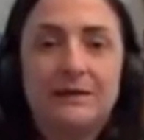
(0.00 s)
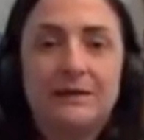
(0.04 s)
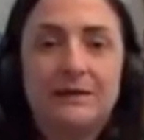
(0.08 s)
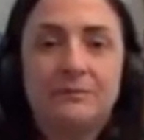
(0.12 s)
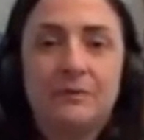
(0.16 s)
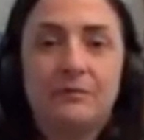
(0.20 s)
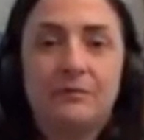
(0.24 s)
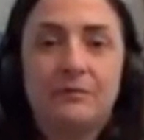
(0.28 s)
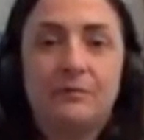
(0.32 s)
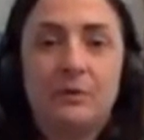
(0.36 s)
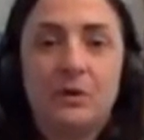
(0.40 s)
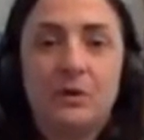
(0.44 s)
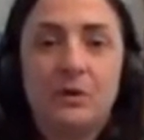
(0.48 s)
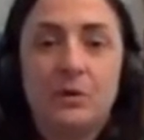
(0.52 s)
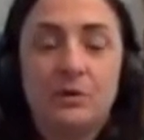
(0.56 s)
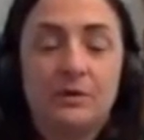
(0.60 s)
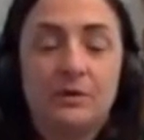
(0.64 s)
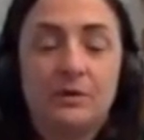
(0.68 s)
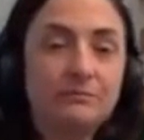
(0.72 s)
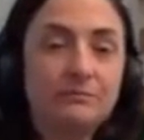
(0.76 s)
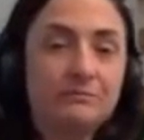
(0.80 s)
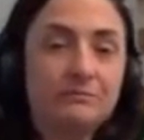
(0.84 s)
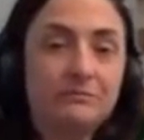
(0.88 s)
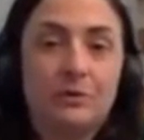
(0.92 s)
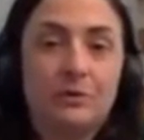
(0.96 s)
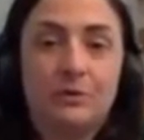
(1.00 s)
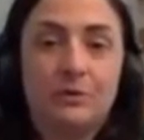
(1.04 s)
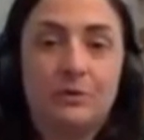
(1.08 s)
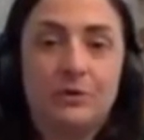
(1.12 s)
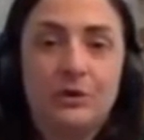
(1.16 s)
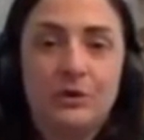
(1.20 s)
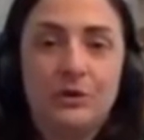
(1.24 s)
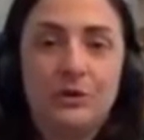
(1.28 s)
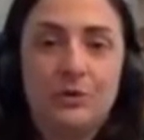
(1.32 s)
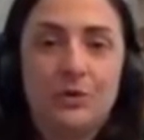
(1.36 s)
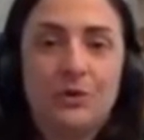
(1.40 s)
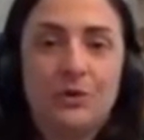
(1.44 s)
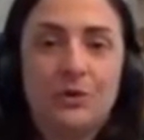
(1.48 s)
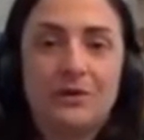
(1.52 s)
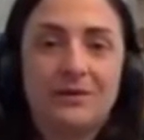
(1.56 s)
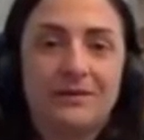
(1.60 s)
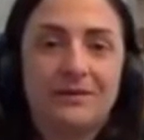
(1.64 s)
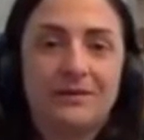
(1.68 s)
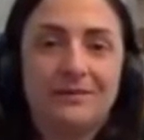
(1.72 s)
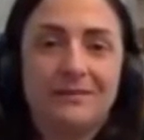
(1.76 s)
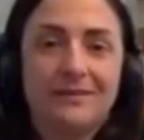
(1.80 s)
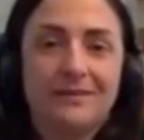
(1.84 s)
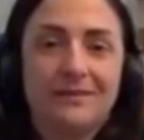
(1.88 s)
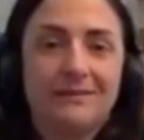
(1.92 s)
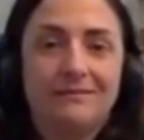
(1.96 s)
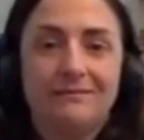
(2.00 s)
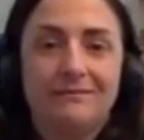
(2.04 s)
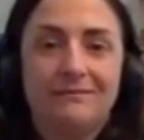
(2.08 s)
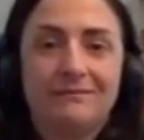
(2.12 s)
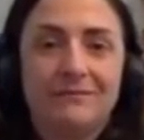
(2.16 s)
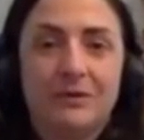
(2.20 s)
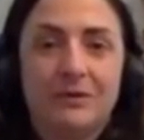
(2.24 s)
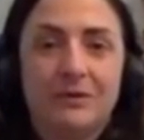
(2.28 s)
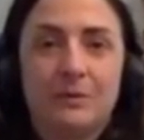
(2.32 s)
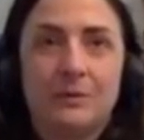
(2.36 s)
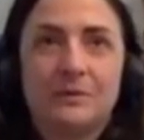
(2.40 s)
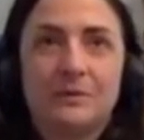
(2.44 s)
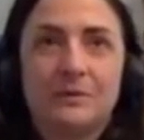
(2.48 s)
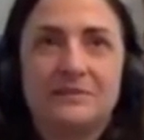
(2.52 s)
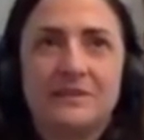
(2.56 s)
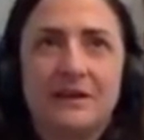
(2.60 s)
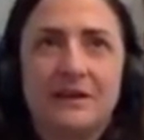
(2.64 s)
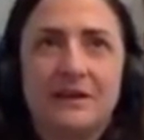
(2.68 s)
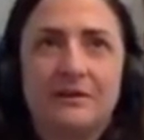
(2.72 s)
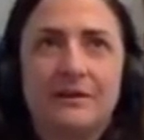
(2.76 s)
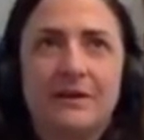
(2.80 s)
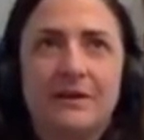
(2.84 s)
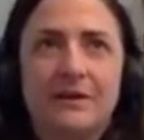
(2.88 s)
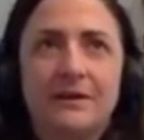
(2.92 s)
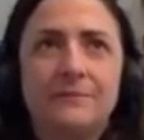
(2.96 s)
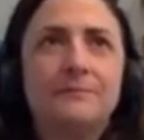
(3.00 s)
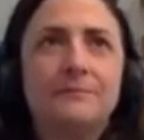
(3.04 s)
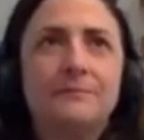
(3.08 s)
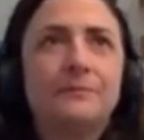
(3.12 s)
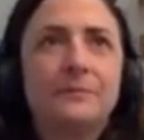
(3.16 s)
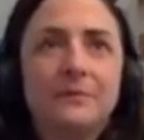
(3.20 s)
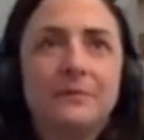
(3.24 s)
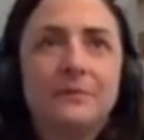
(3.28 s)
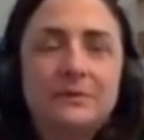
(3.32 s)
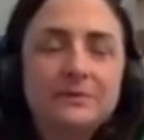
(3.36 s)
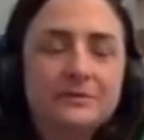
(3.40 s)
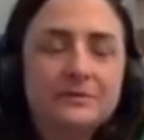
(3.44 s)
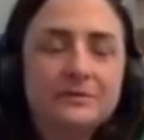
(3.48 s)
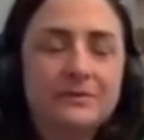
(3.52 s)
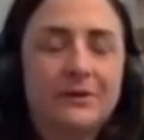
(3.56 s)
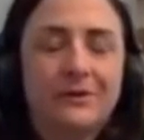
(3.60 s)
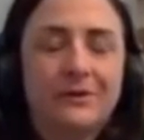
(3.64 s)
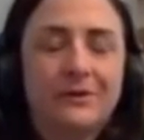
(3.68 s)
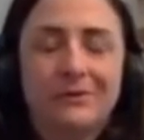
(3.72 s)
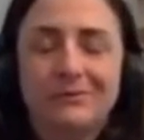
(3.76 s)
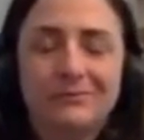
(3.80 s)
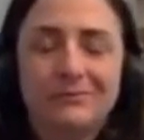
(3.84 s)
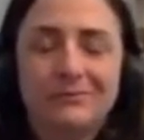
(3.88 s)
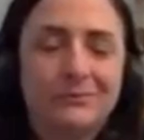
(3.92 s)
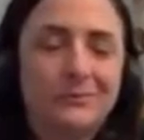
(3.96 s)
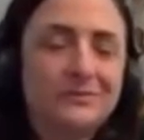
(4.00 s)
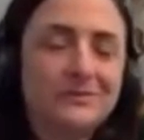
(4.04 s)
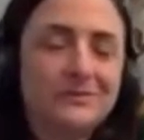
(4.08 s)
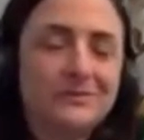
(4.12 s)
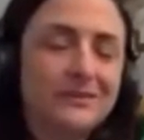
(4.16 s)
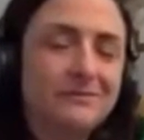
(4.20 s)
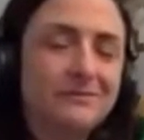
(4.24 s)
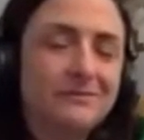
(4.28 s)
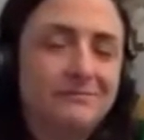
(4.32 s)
But we go to New York and then Saturday, so we'll see.